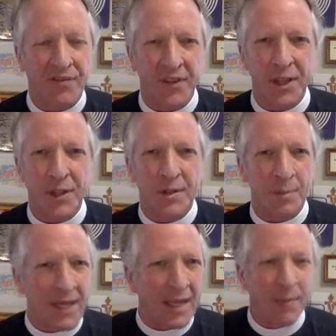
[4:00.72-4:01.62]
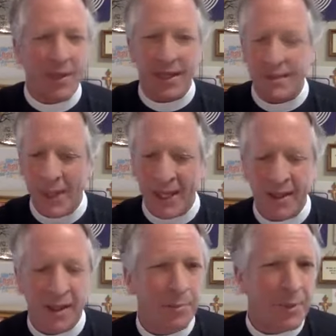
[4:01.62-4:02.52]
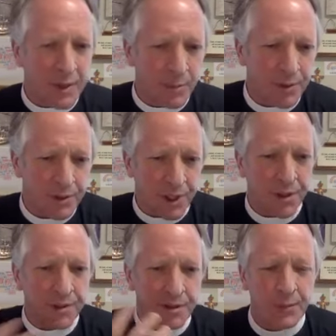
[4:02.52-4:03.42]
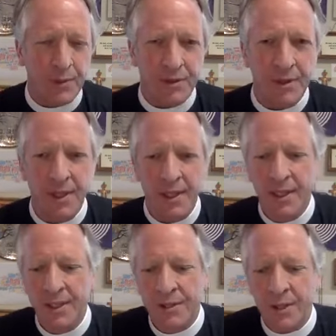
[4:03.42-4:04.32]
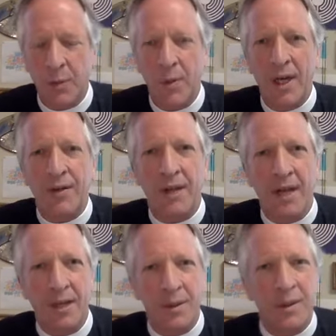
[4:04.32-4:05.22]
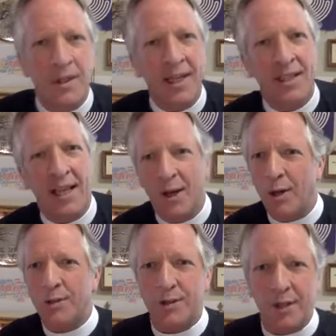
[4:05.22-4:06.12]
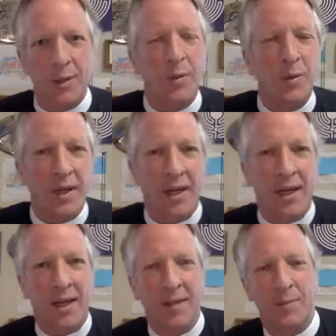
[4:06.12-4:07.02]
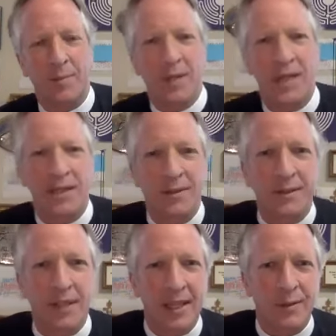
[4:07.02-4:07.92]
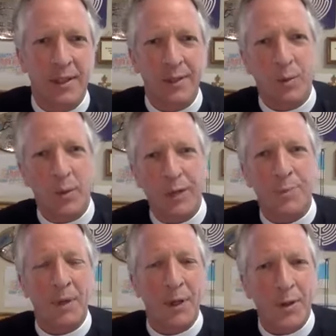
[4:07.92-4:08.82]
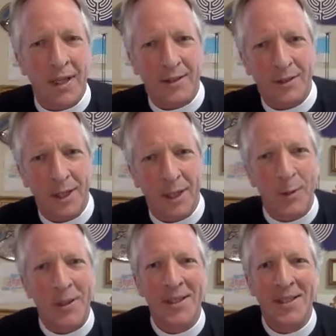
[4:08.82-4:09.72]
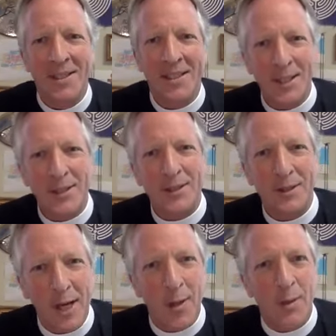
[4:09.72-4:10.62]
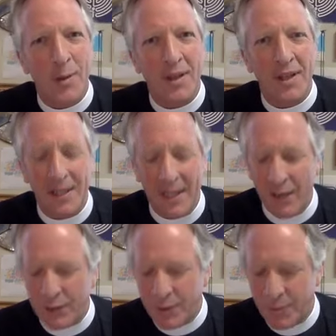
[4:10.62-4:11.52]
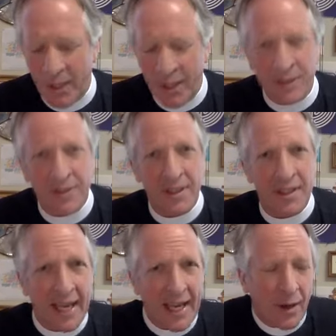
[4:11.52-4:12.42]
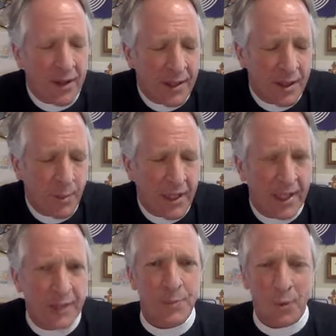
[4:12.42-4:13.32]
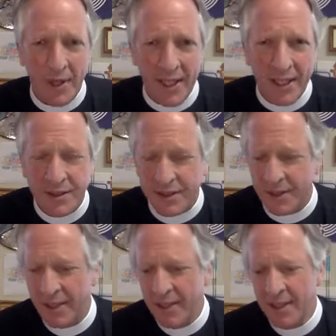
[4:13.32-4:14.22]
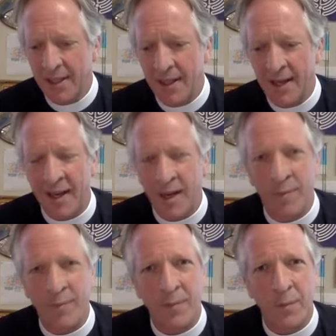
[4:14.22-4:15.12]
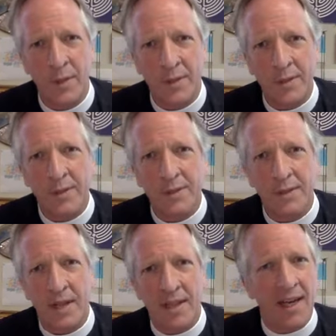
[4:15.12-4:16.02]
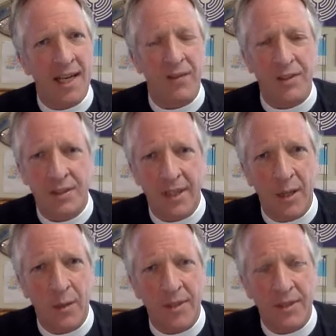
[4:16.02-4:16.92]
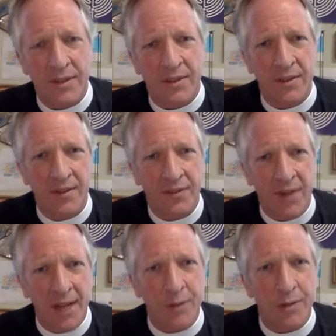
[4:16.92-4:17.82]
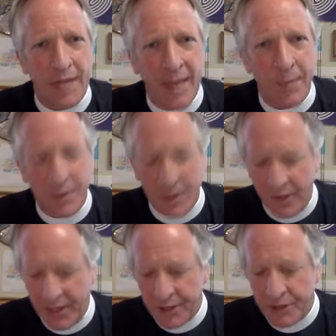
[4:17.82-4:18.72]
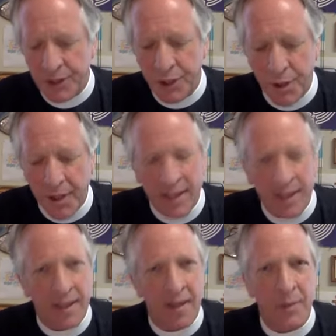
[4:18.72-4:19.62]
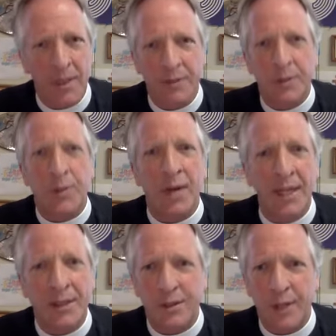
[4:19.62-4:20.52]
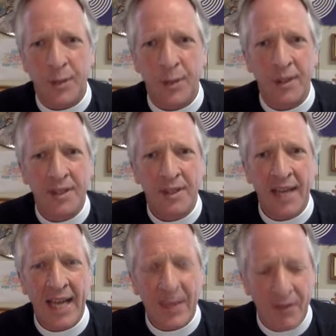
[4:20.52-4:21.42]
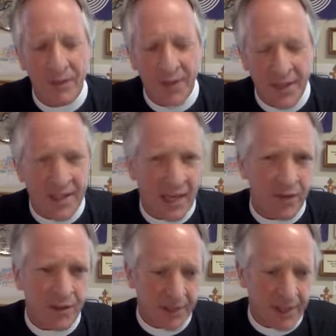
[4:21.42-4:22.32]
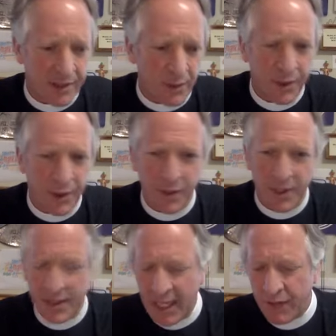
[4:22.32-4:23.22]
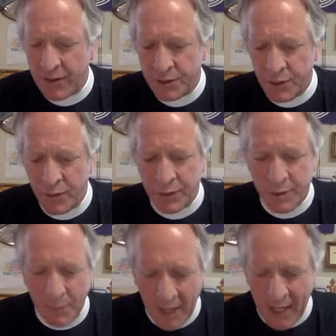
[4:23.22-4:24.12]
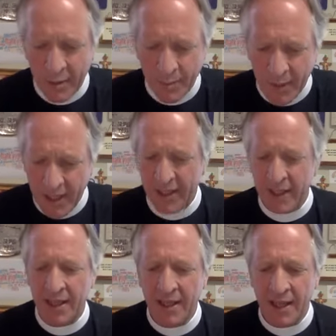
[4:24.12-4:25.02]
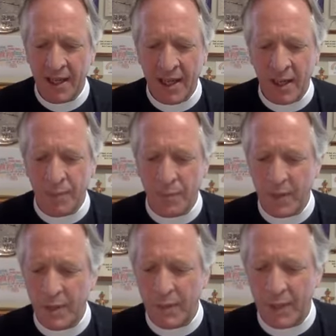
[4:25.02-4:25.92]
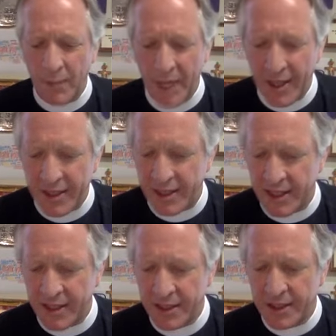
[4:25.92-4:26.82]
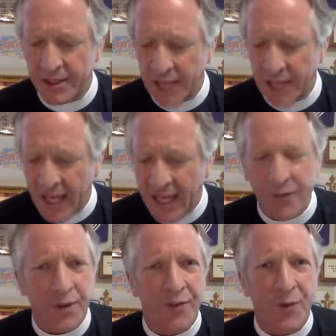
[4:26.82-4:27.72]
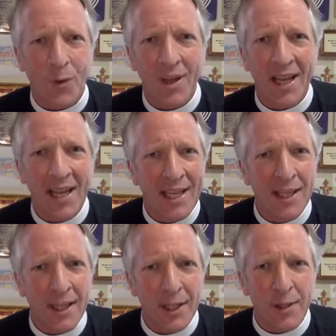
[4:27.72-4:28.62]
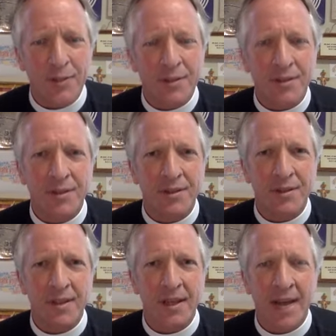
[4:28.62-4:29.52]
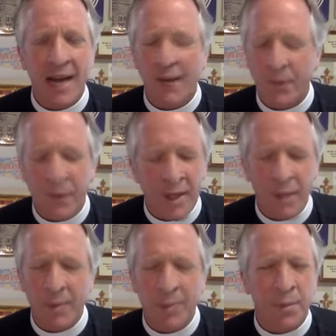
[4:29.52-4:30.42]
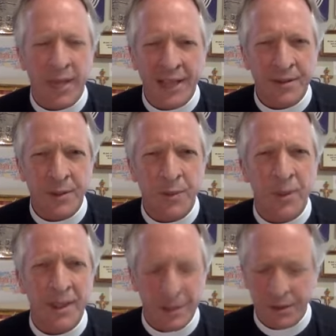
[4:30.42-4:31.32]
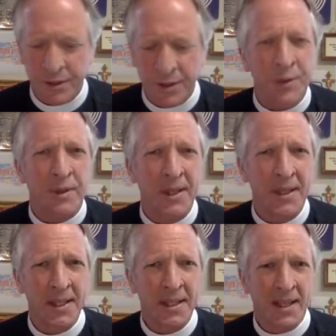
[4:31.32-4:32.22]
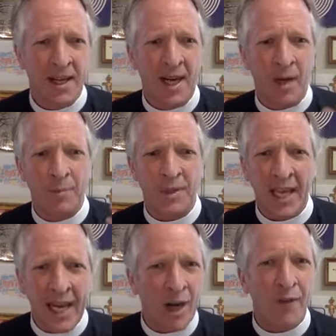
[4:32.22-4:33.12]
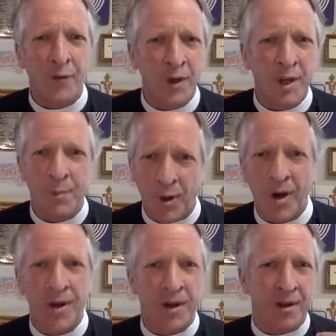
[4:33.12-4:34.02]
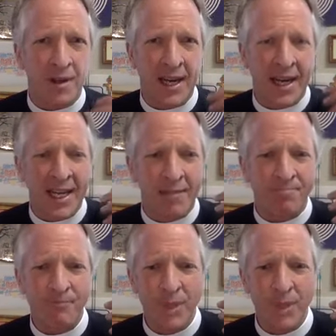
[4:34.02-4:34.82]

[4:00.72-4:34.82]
figure to me because being in the Episcopal Church, he was so well known. He, he also uh, is, is, is well spoken. So you just know Lee Davis's presence, and now get to be his priest, um, which a lot of us know is the final chapter of his journey. Um, it's great. So to have a faith conversation with you, Lee Davis, you've inspired me. Um, you've been married to, to Jane for 48 years. I've really been blessed to witness you um, care for your partner and